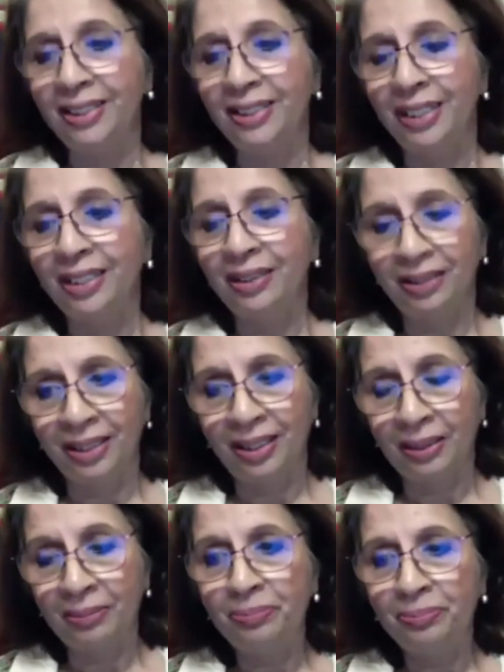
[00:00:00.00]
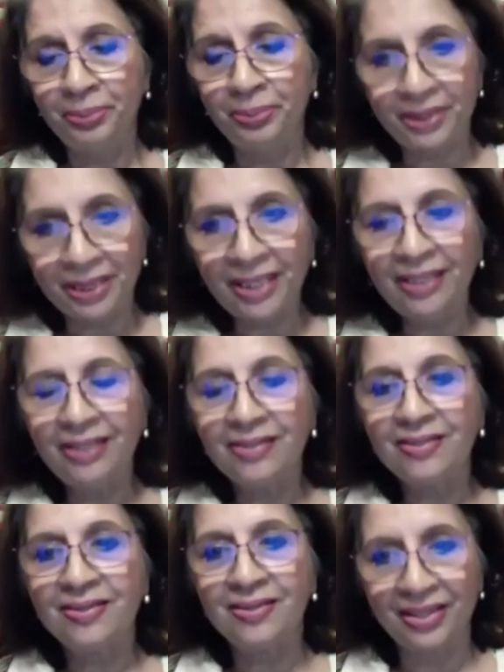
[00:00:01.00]
are pretty
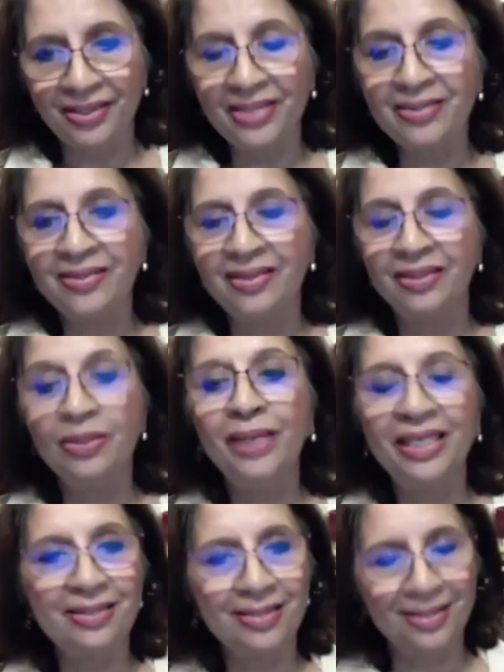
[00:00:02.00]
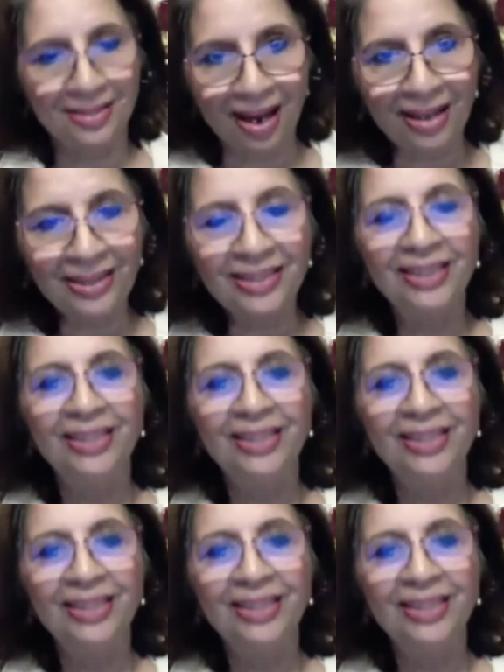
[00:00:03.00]
serious and quite stark